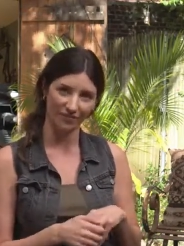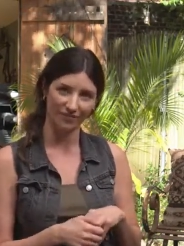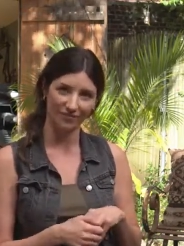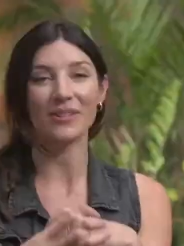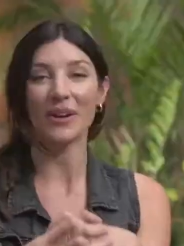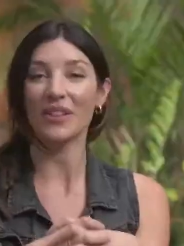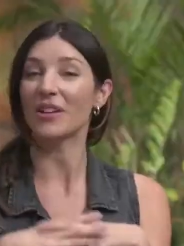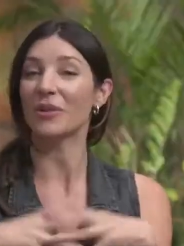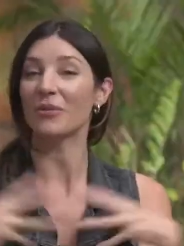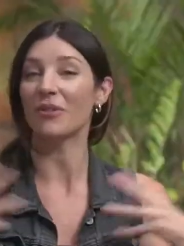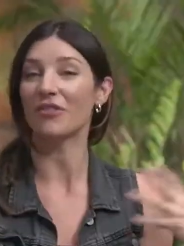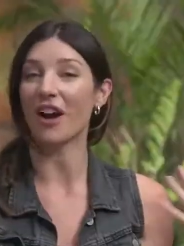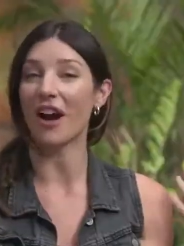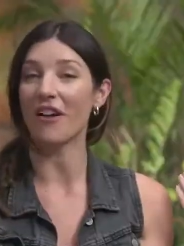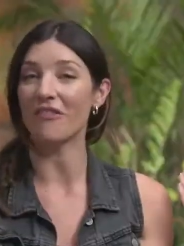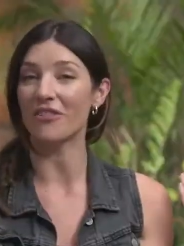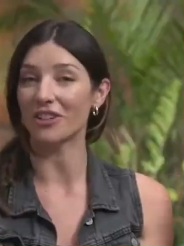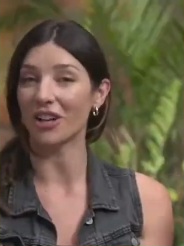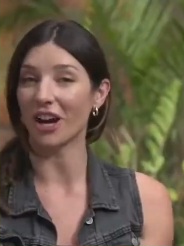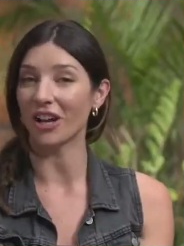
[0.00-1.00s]
So I think we've
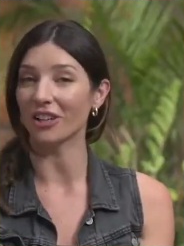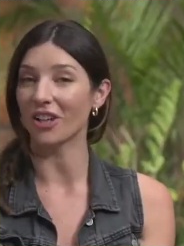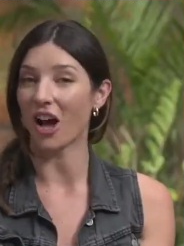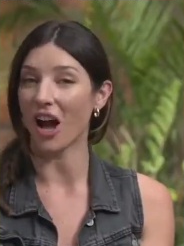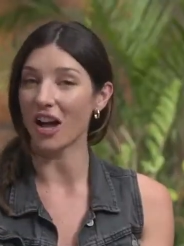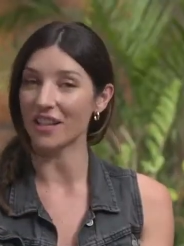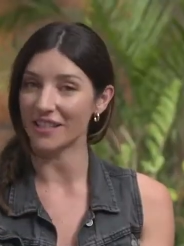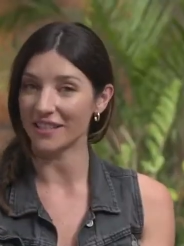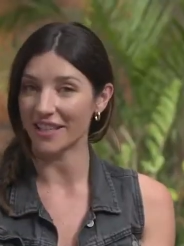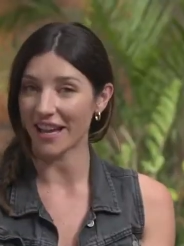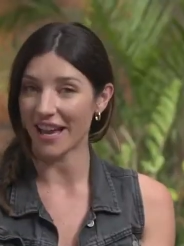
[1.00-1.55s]
covered a lot